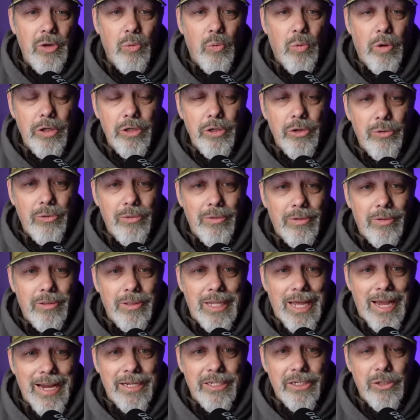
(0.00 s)
what you
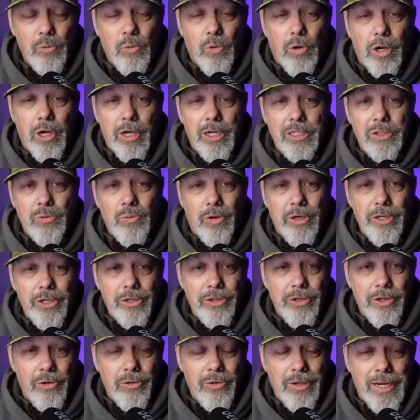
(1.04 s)
like to watch, what you
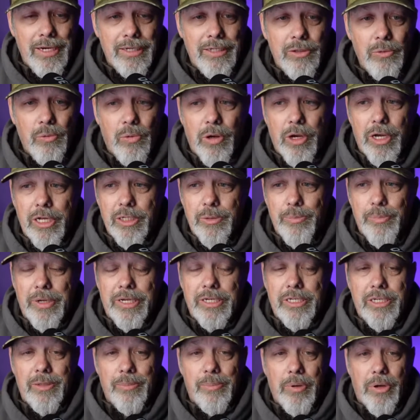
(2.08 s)
don't like to watch
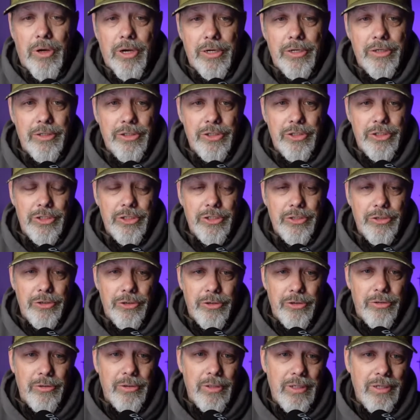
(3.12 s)
based upon just
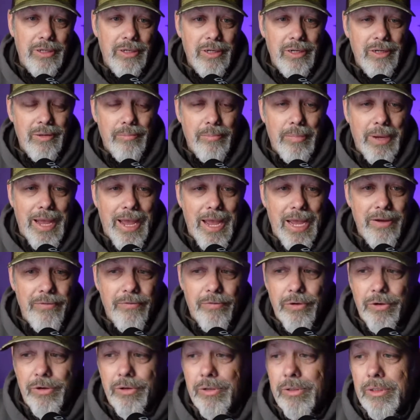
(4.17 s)
your
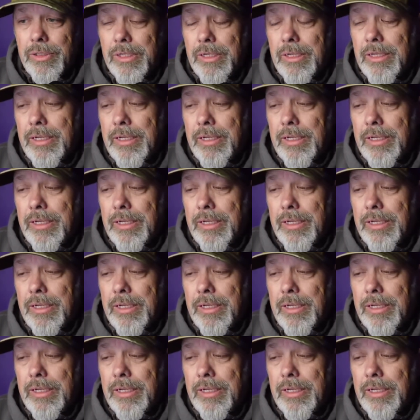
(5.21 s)
behavior,